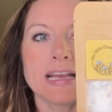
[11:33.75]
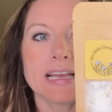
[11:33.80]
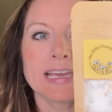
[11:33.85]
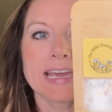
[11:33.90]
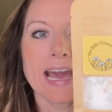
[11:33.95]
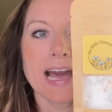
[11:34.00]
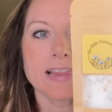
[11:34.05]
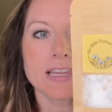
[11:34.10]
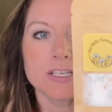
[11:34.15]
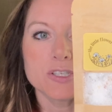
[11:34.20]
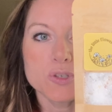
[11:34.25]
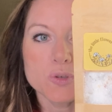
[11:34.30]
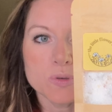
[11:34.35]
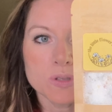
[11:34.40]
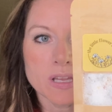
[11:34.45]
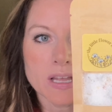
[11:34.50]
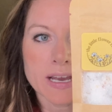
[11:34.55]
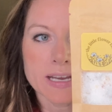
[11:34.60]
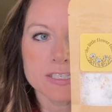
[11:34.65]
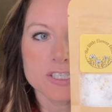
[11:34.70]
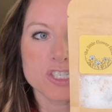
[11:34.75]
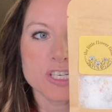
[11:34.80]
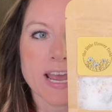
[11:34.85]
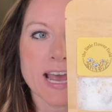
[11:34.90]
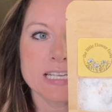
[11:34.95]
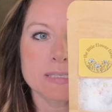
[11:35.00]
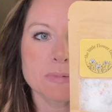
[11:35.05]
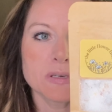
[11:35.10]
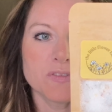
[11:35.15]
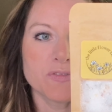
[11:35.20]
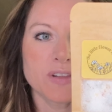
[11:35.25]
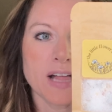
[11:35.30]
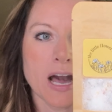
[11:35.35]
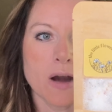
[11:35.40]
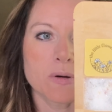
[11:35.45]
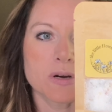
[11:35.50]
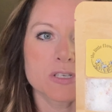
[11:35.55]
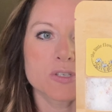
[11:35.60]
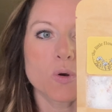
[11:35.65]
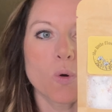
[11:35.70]
calendula, jasmine
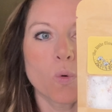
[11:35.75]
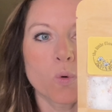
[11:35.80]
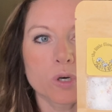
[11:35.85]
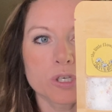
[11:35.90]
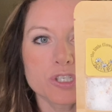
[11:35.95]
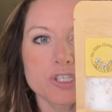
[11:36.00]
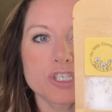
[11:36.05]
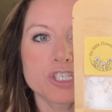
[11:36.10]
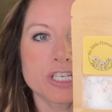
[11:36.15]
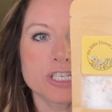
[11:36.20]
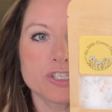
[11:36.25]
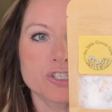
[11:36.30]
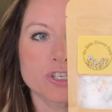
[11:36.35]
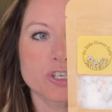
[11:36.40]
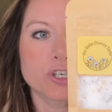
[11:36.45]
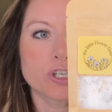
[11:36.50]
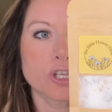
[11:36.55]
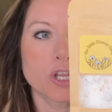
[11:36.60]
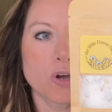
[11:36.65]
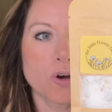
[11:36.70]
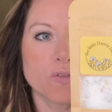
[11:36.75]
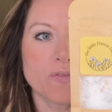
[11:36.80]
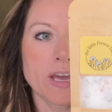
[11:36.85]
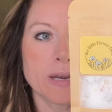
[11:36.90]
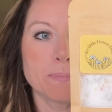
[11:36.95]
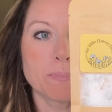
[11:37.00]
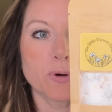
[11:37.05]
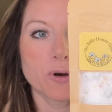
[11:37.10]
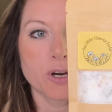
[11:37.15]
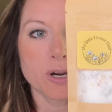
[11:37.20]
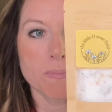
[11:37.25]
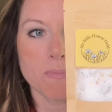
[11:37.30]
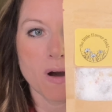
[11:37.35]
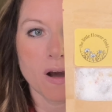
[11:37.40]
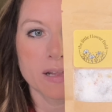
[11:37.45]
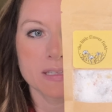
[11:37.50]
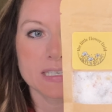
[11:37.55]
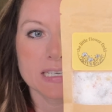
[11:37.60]
flowers, orange ginger, clove, and bergamot